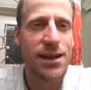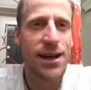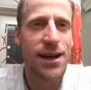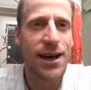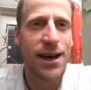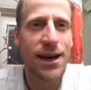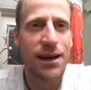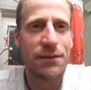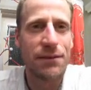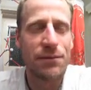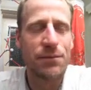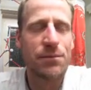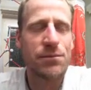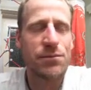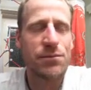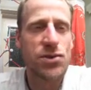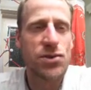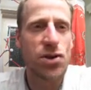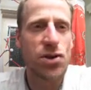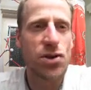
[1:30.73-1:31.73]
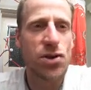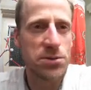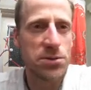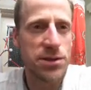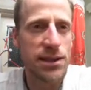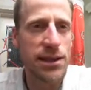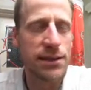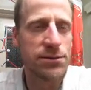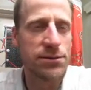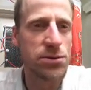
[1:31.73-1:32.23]
tidal
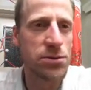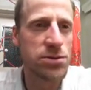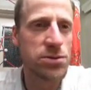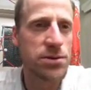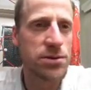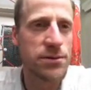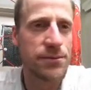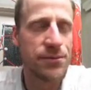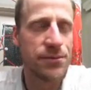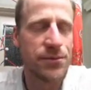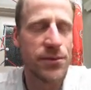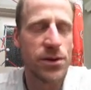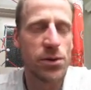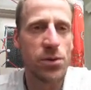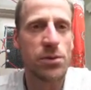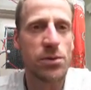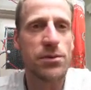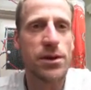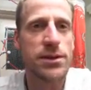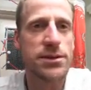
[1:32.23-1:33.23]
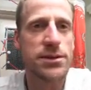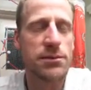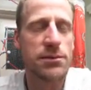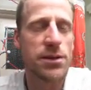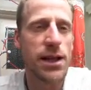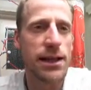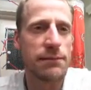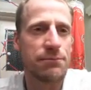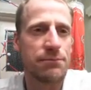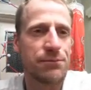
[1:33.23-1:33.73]
sea levels, or there's
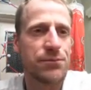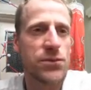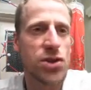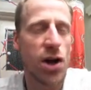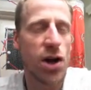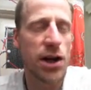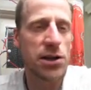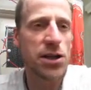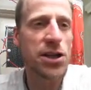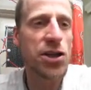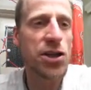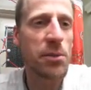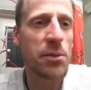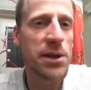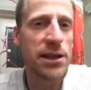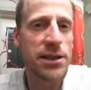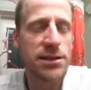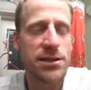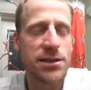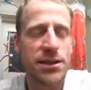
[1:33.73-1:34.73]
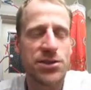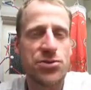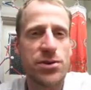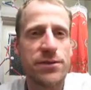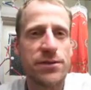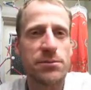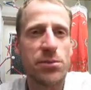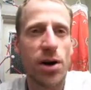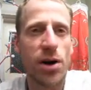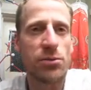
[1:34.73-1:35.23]
tidal anomalies, are
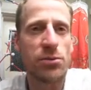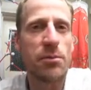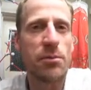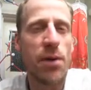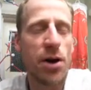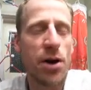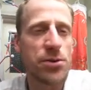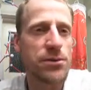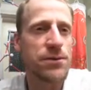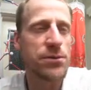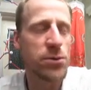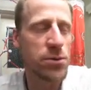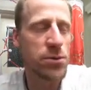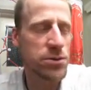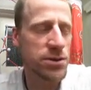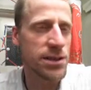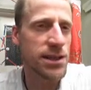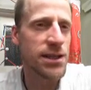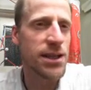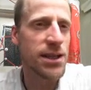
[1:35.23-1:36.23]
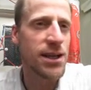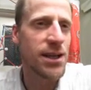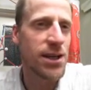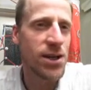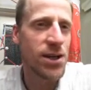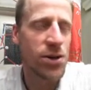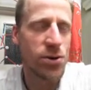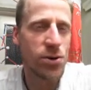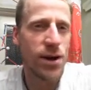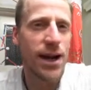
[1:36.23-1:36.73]
driven by remote forcing
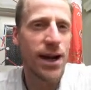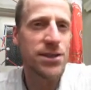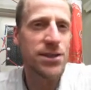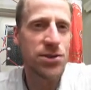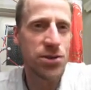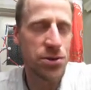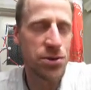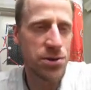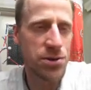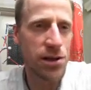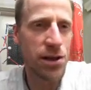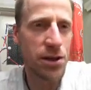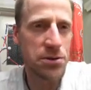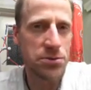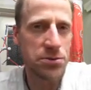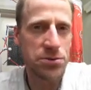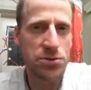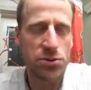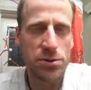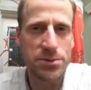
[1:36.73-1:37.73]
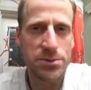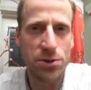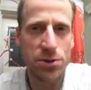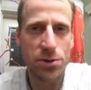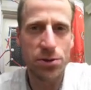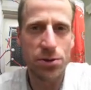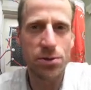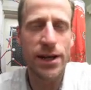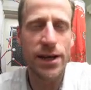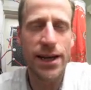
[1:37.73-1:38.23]
or aren't due to local storms at
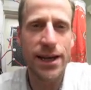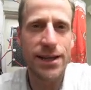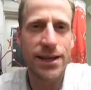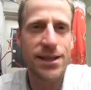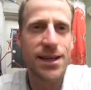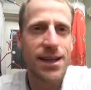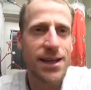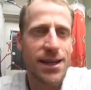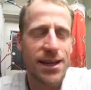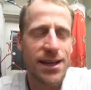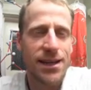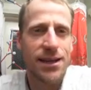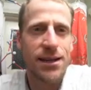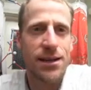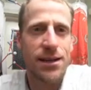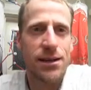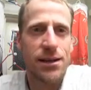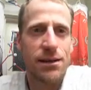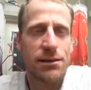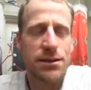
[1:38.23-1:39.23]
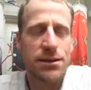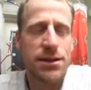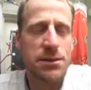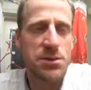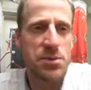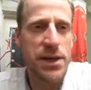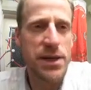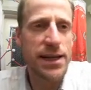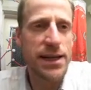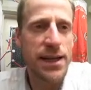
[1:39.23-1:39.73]
all. And there seems to
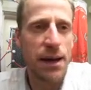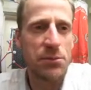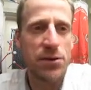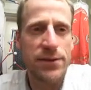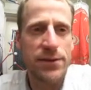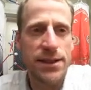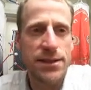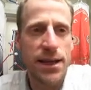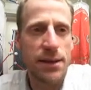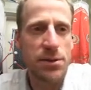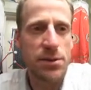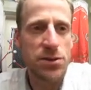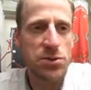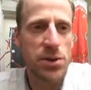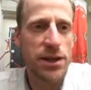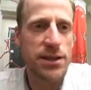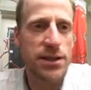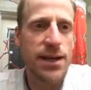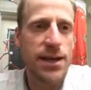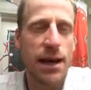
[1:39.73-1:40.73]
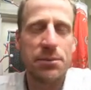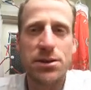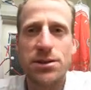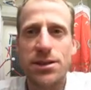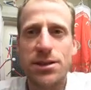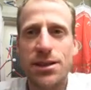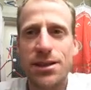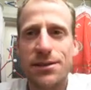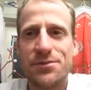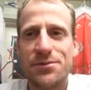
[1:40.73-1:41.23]
be any number of examples where this
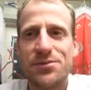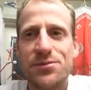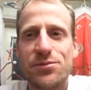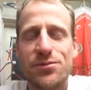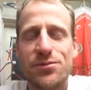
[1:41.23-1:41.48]
happens. In